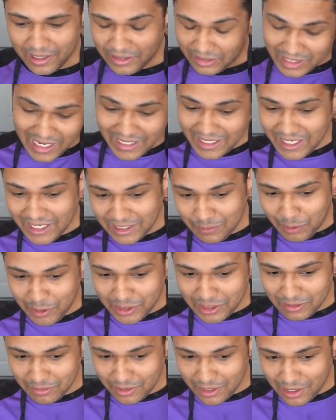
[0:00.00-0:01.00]
That kid's
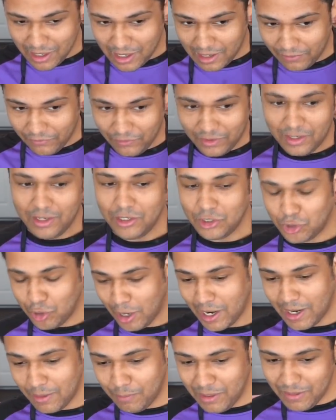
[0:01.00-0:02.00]
pissing me off,
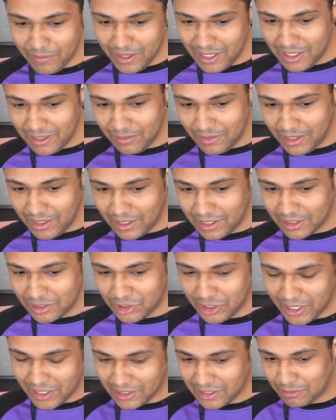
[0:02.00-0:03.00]
trying to be mean to me because
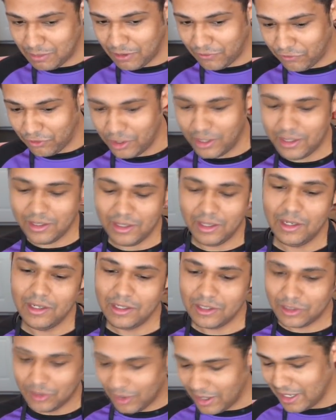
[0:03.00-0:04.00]
Chance is my friend,
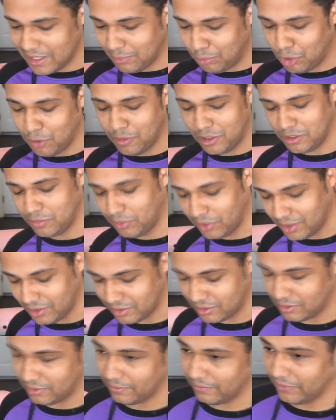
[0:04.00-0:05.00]
so I had to put him in his
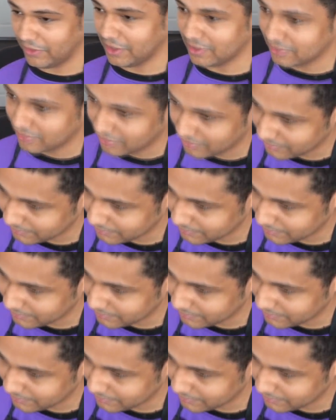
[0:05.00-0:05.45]
place. That's all.